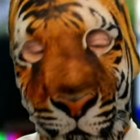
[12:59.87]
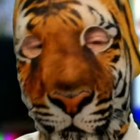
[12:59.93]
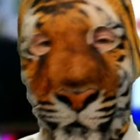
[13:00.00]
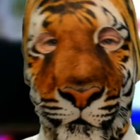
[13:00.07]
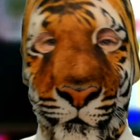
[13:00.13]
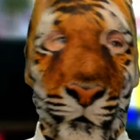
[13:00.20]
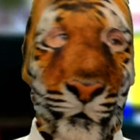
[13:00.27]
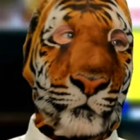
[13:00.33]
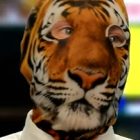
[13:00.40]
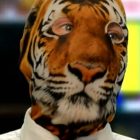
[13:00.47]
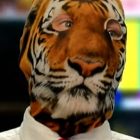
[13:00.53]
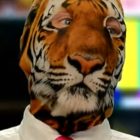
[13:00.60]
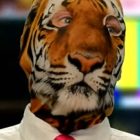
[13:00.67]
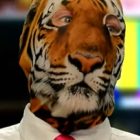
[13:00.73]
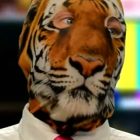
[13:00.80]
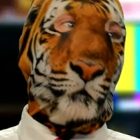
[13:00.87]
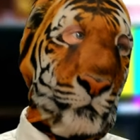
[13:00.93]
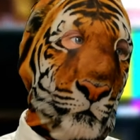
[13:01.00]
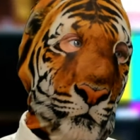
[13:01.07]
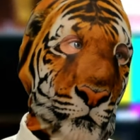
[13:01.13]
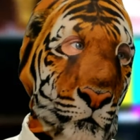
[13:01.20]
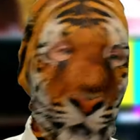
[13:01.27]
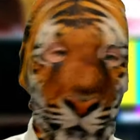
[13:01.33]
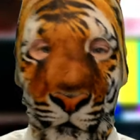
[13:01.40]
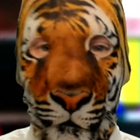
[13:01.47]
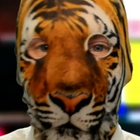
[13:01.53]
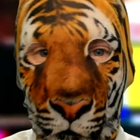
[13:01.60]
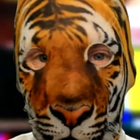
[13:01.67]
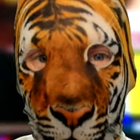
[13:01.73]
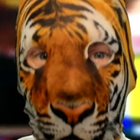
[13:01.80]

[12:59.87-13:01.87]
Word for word: it's not even a big. It was